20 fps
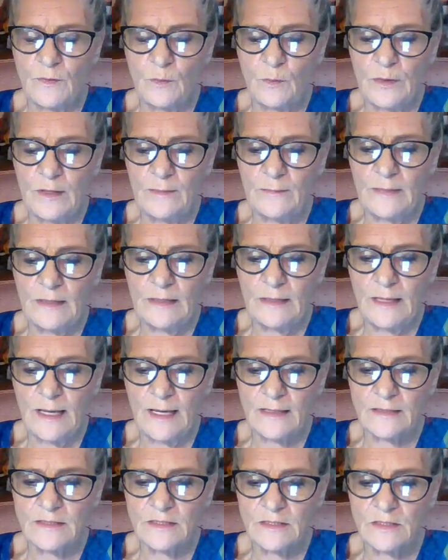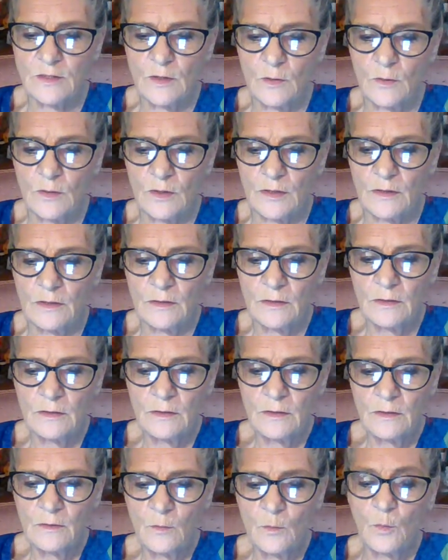women next door,
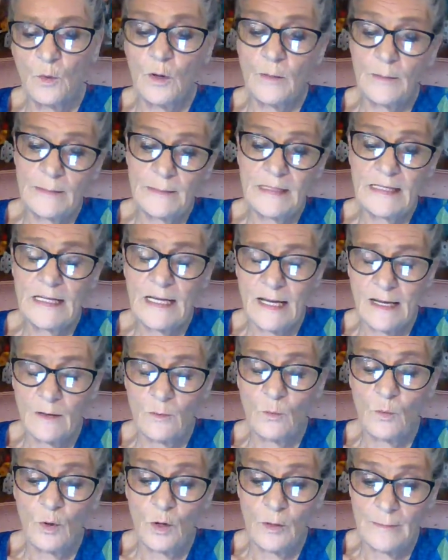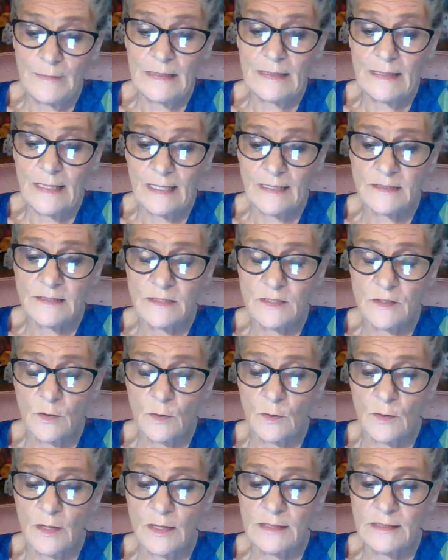woman next
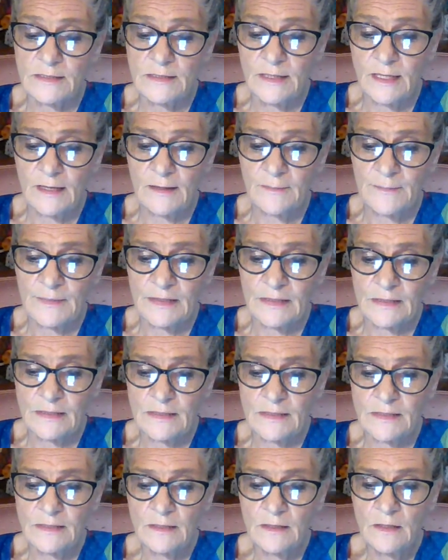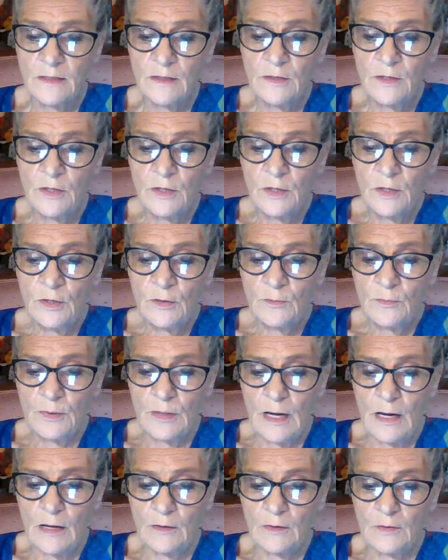door, and Tuppence.
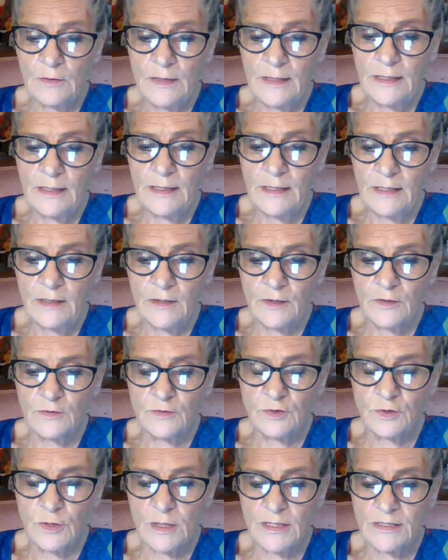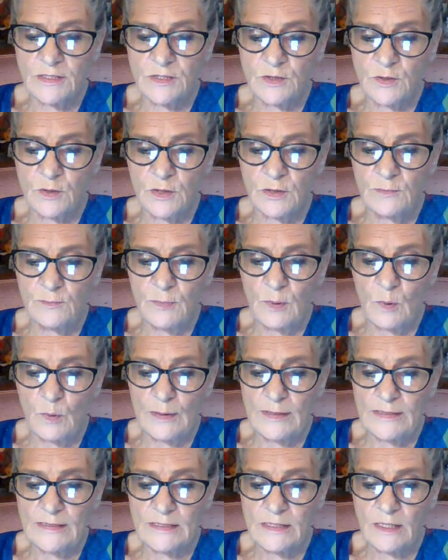Brought her in here, dressed her in
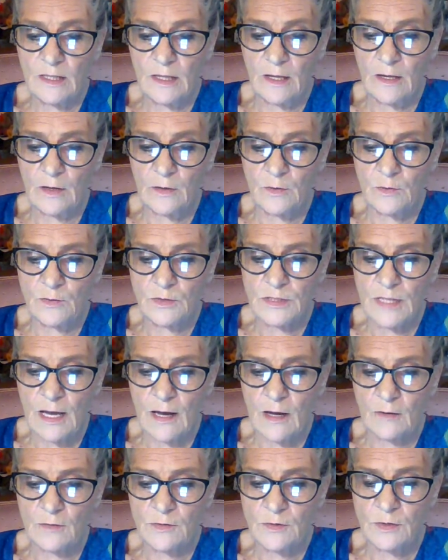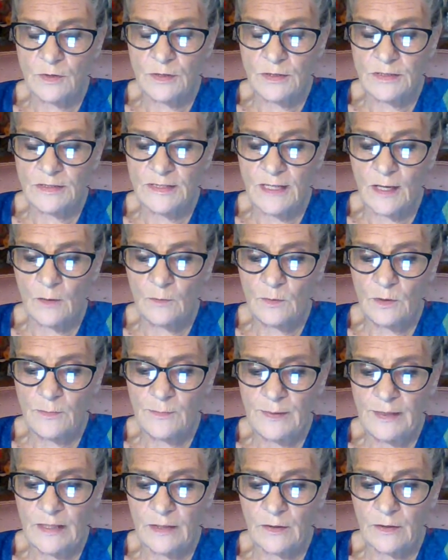boy's clothes, altered his own
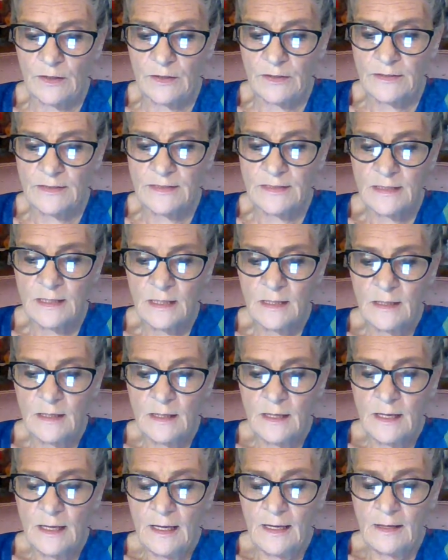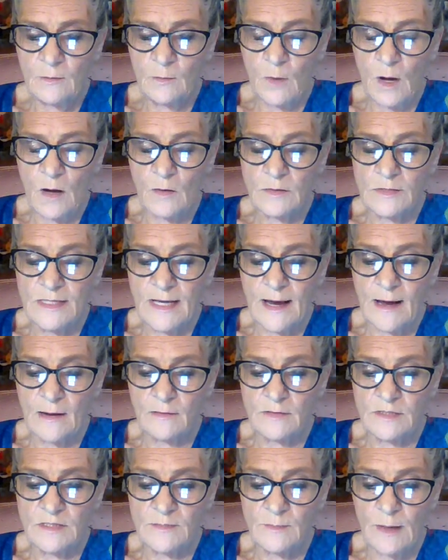appearance, and walked
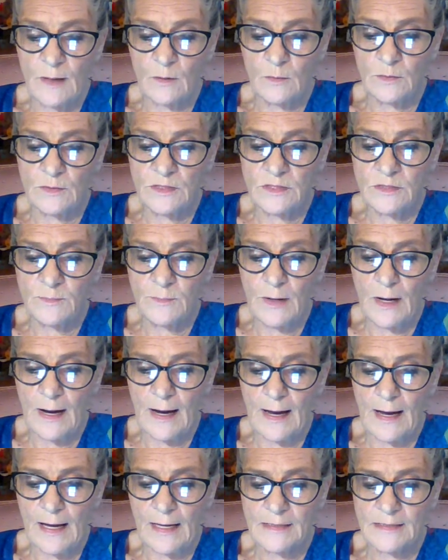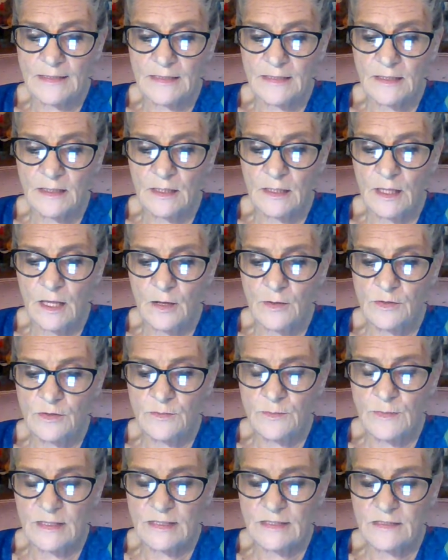out as bold as brass. The clothes
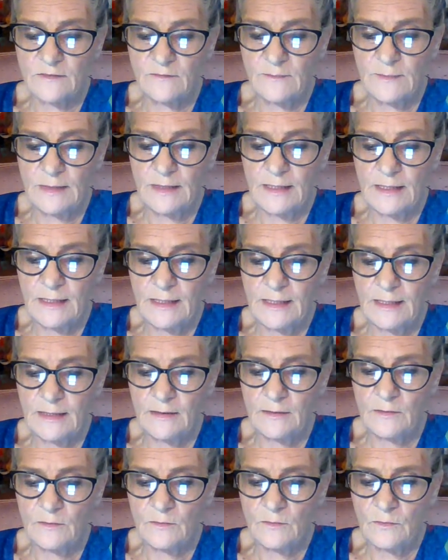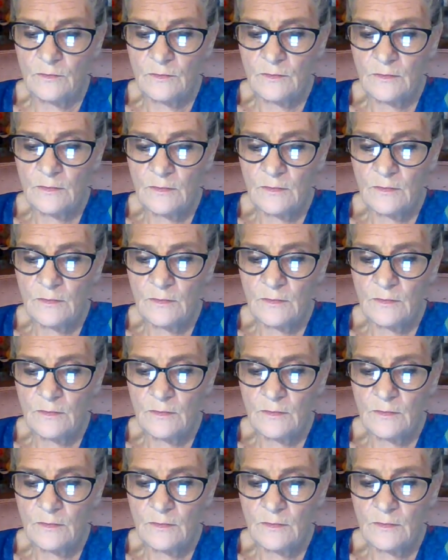must have been hidden,